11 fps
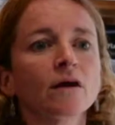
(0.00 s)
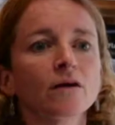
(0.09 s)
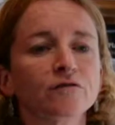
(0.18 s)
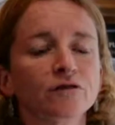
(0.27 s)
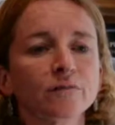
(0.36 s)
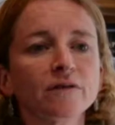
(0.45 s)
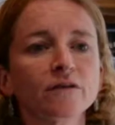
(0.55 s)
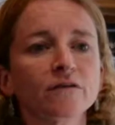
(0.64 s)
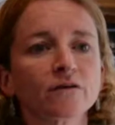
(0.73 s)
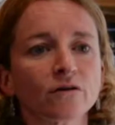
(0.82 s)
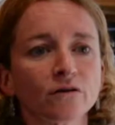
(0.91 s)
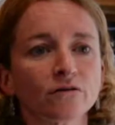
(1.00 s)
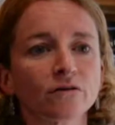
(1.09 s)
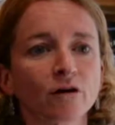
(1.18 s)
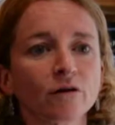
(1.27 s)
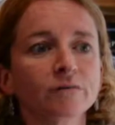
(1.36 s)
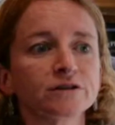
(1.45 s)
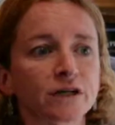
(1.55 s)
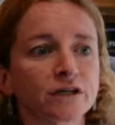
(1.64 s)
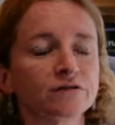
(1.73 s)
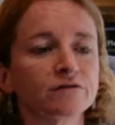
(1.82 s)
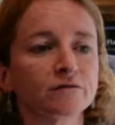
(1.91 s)
Assuming that the current
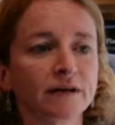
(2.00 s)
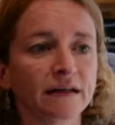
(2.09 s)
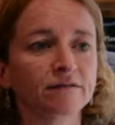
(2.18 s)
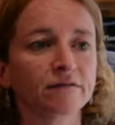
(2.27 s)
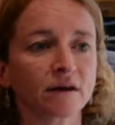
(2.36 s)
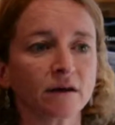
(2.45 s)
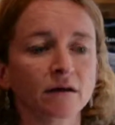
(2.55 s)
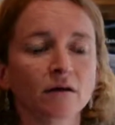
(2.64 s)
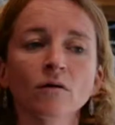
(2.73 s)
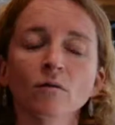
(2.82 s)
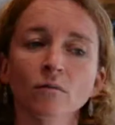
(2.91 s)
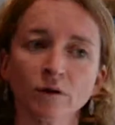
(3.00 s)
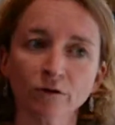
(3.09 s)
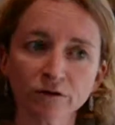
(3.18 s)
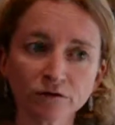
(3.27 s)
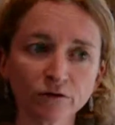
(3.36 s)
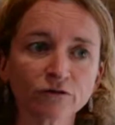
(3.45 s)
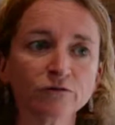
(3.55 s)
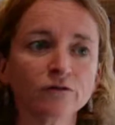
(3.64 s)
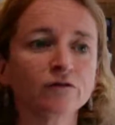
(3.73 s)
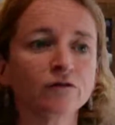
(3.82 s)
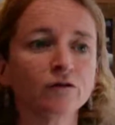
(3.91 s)
projections are realistic, we were told to
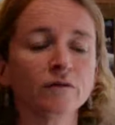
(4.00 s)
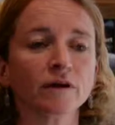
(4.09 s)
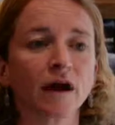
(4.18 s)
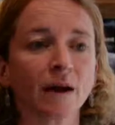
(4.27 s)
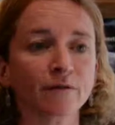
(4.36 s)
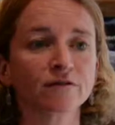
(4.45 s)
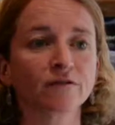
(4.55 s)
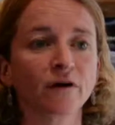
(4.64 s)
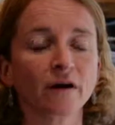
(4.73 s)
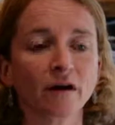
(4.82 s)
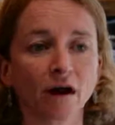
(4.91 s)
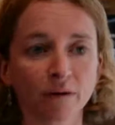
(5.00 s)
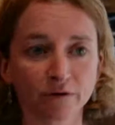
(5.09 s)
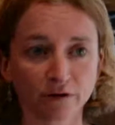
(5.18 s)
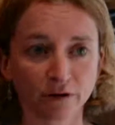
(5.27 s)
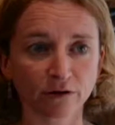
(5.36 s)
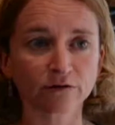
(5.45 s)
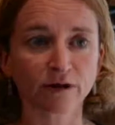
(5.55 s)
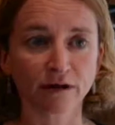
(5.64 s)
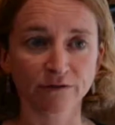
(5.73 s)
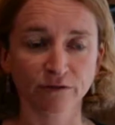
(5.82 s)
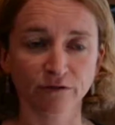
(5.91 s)
assume that atmospheric carbon
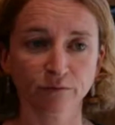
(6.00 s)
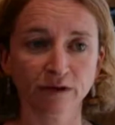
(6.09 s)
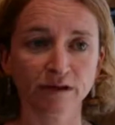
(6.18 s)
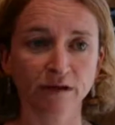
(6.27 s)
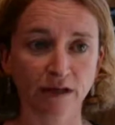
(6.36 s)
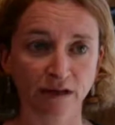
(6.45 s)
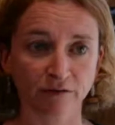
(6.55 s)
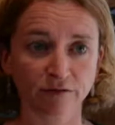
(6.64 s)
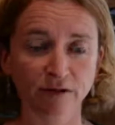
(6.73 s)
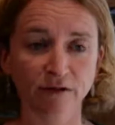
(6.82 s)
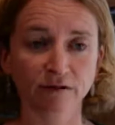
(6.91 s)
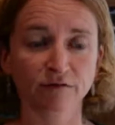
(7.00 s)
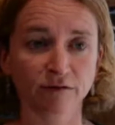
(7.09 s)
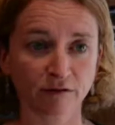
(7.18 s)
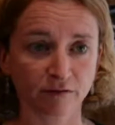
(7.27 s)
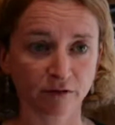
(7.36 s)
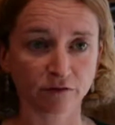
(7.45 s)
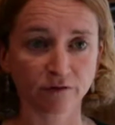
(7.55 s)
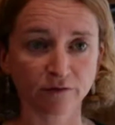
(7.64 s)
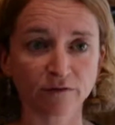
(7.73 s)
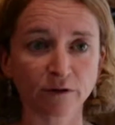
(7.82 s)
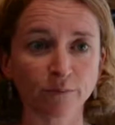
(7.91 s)
dioxide levels will exceed
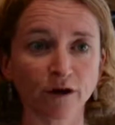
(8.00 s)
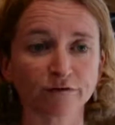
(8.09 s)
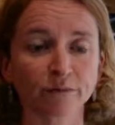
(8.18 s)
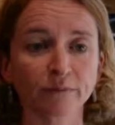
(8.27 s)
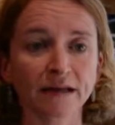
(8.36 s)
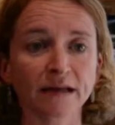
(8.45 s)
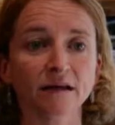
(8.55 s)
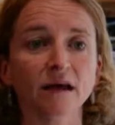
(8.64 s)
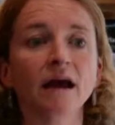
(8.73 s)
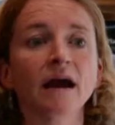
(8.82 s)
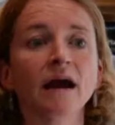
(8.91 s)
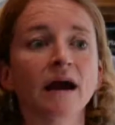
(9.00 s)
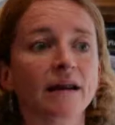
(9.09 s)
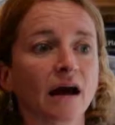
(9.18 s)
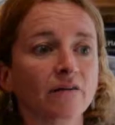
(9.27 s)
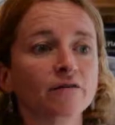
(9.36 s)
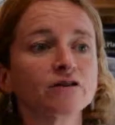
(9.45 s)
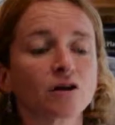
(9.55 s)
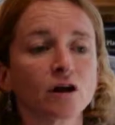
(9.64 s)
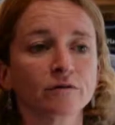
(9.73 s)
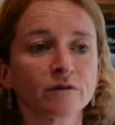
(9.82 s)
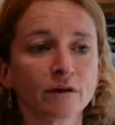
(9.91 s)
650 parts per million, and average
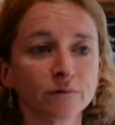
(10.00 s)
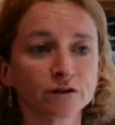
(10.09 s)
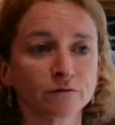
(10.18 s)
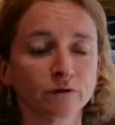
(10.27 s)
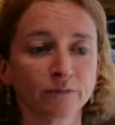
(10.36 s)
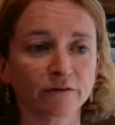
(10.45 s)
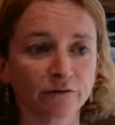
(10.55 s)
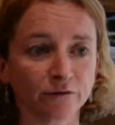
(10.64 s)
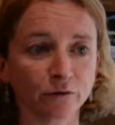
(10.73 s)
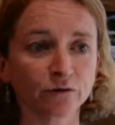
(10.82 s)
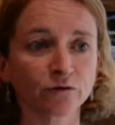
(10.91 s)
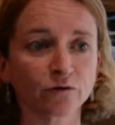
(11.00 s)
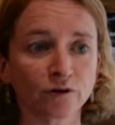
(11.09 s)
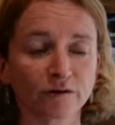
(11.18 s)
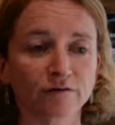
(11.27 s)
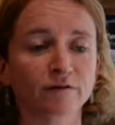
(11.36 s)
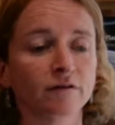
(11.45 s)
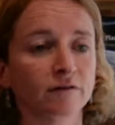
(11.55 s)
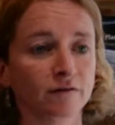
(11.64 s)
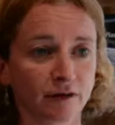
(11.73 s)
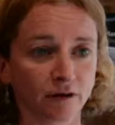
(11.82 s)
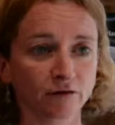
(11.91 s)
global temperature will be 4 degrees
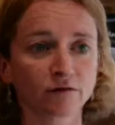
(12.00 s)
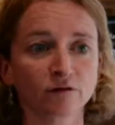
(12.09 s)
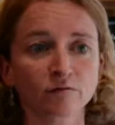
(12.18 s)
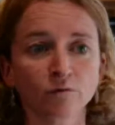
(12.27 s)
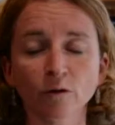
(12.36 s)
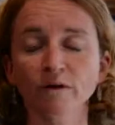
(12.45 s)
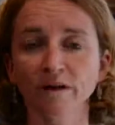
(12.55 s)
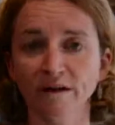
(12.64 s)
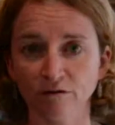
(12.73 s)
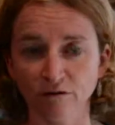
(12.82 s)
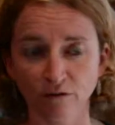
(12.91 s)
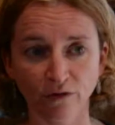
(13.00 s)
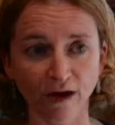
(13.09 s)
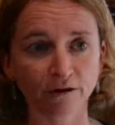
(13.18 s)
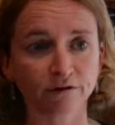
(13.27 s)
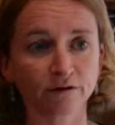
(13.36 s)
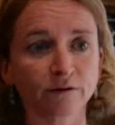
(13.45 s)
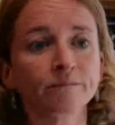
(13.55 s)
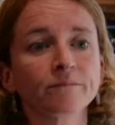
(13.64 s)
Celsius warmer than in 2000.